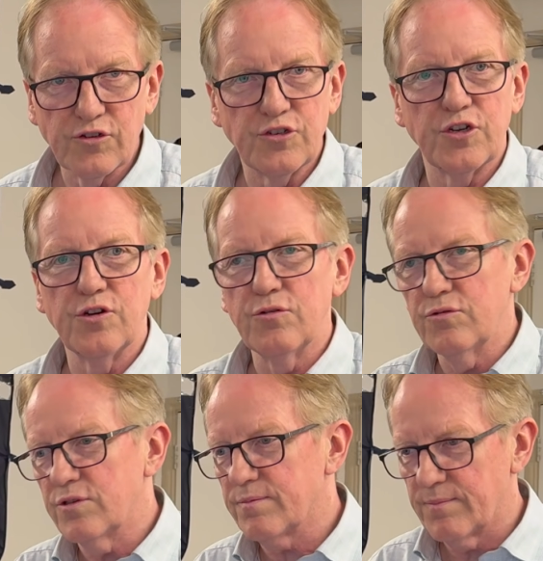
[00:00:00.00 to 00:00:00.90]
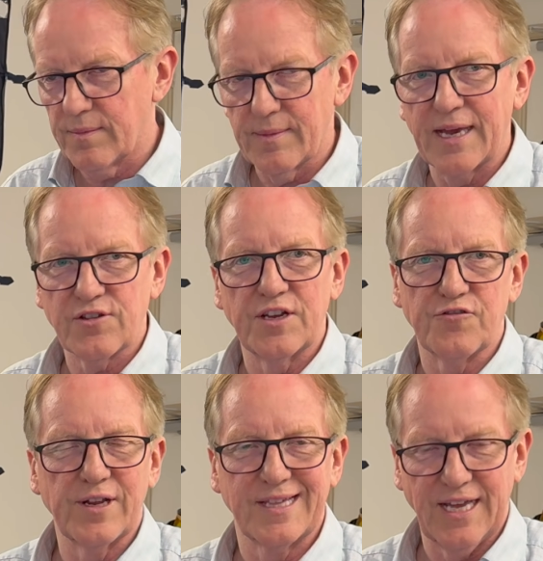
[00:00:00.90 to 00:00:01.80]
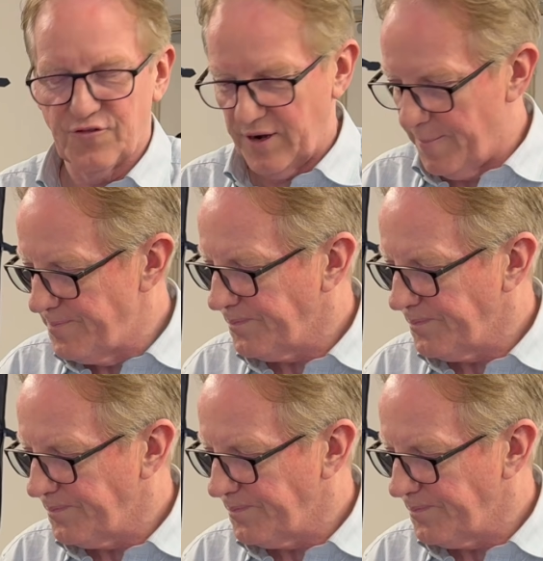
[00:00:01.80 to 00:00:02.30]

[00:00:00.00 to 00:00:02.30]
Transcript: to 2s, etc, etc.